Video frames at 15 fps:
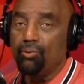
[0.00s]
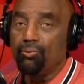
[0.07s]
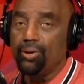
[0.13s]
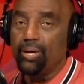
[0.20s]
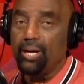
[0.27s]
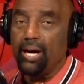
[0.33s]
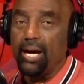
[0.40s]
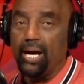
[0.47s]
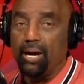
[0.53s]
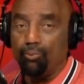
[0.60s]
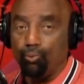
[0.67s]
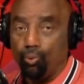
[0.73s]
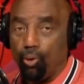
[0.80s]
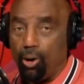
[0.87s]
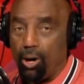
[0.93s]
We are
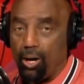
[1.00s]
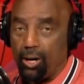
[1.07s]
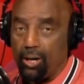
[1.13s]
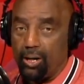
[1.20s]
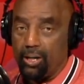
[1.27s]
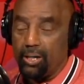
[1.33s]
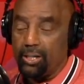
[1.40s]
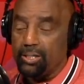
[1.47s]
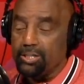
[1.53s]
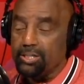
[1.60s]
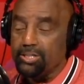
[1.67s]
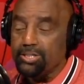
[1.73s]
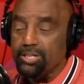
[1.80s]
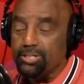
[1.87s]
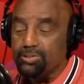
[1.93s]
at war. It
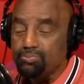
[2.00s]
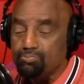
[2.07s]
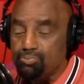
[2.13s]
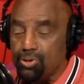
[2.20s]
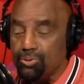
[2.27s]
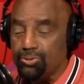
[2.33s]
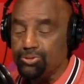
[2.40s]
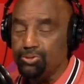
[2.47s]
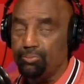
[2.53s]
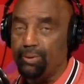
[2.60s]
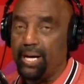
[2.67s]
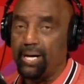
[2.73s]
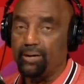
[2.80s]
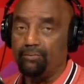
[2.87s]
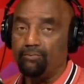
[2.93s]
is a spiritual
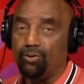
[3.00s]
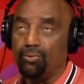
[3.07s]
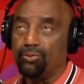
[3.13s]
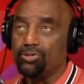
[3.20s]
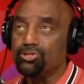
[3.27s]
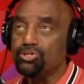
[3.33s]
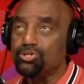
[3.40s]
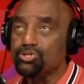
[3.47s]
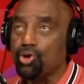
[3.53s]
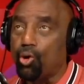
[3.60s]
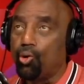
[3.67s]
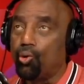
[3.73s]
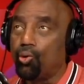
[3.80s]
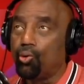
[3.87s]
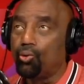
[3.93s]
battle for the
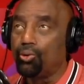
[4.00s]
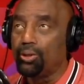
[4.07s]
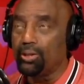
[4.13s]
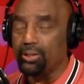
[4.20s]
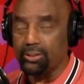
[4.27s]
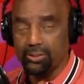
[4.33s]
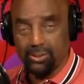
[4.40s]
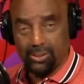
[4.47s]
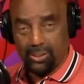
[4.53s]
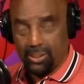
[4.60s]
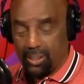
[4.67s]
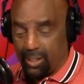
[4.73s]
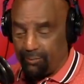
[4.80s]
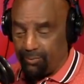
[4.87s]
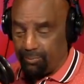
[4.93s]
soul
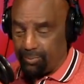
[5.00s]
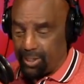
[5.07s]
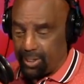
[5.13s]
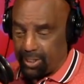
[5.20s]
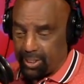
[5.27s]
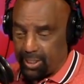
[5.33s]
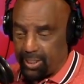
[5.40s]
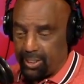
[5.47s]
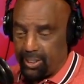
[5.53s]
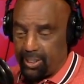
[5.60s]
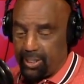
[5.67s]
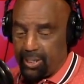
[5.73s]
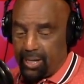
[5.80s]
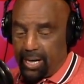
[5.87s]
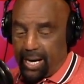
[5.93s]
of America.
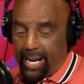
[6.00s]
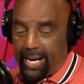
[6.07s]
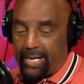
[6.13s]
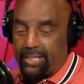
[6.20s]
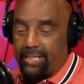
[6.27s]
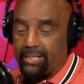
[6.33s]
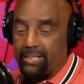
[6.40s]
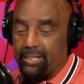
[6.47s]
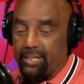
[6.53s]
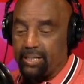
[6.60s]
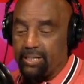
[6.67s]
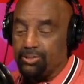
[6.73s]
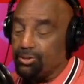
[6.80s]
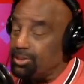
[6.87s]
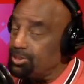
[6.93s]
And
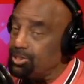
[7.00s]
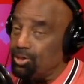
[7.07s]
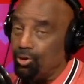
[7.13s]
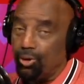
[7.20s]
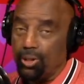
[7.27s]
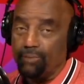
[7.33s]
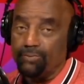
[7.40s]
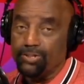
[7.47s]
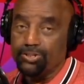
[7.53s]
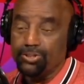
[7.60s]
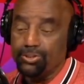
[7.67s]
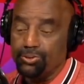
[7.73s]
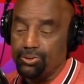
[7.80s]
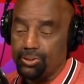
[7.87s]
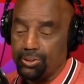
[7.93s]
it's going to take all of us
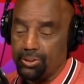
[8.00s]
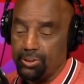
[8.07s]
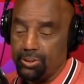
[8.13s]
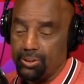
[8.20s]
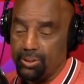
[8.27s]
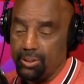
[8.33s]
to do it.